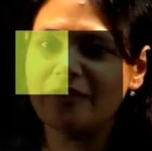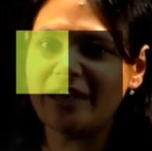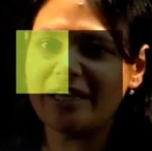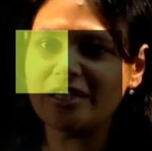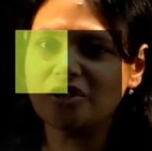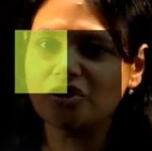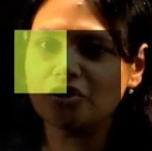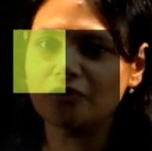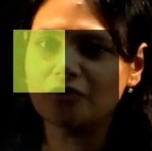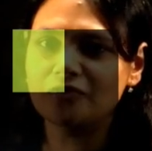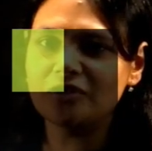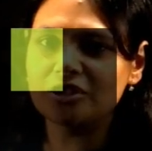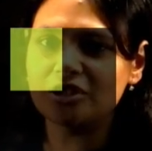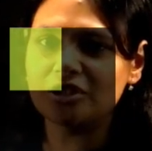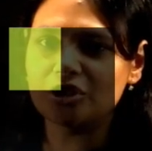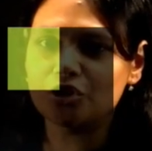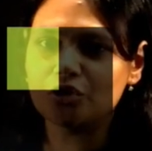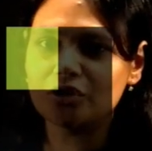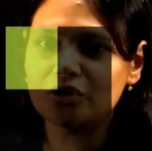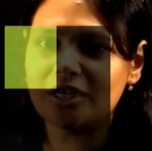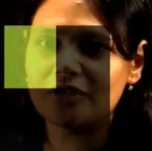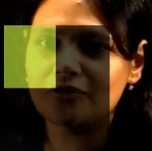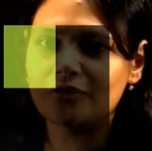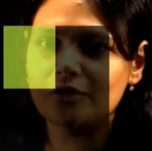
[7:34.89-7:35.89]
wedge of the
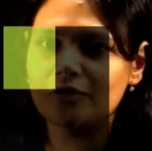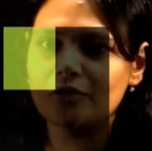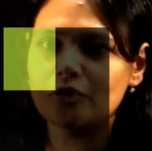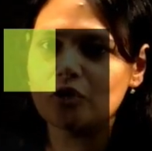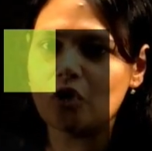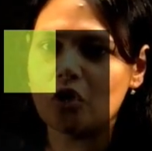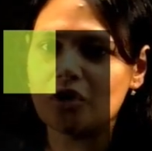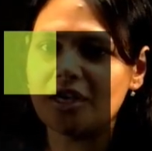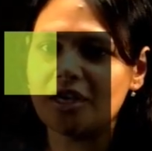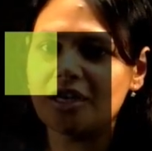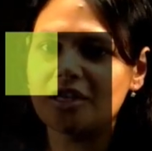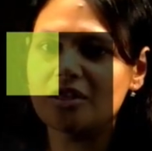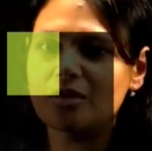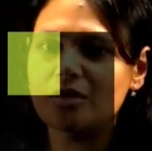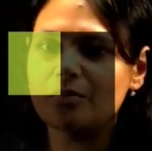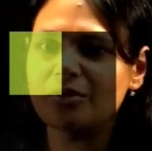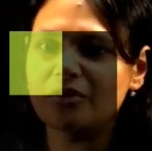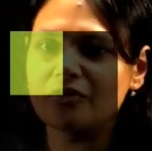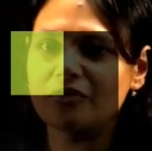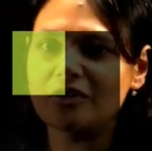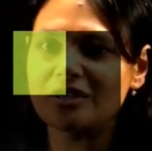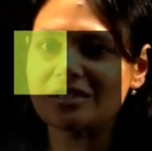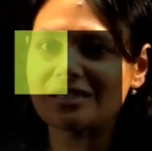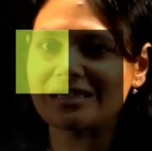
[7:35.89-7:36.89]
tissue that we were talking in the
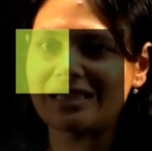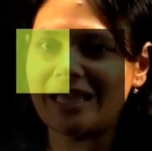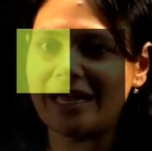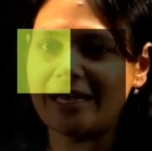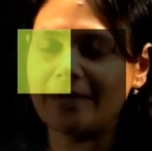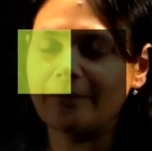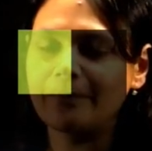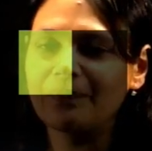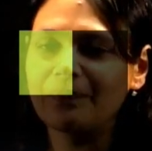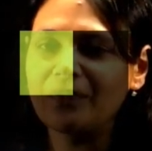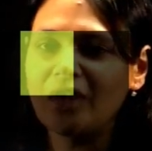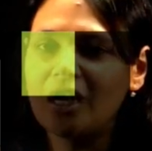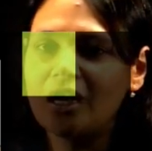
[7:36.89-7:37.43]
previous slide.